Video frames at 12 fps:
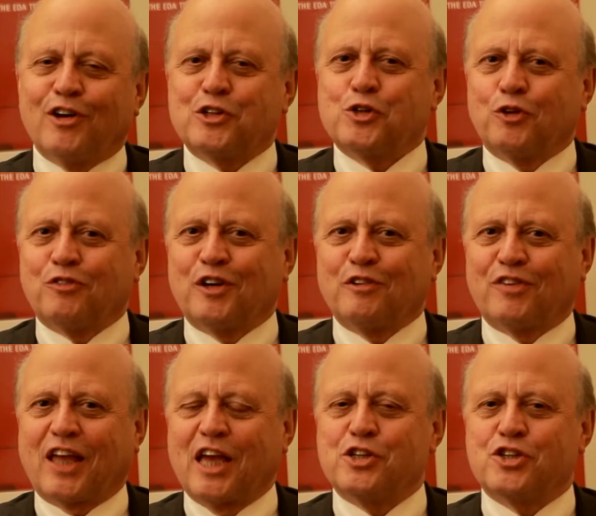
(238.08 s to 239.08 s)
Functional
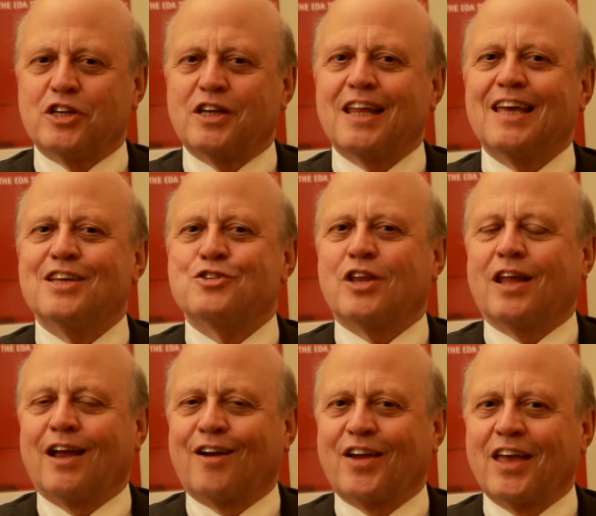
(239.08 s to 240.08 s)
verification is an
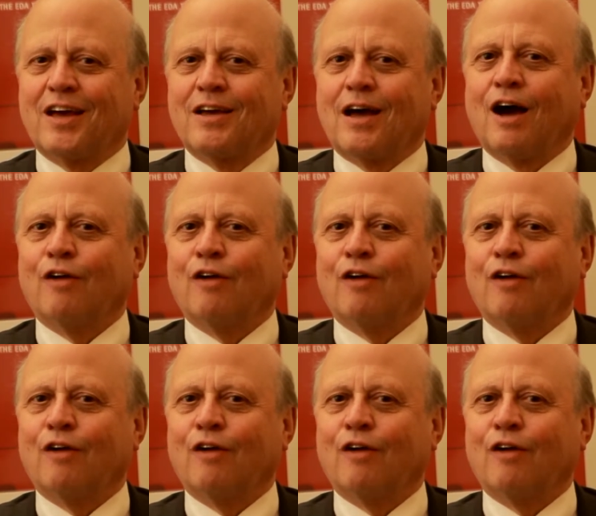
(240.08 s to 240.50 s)
area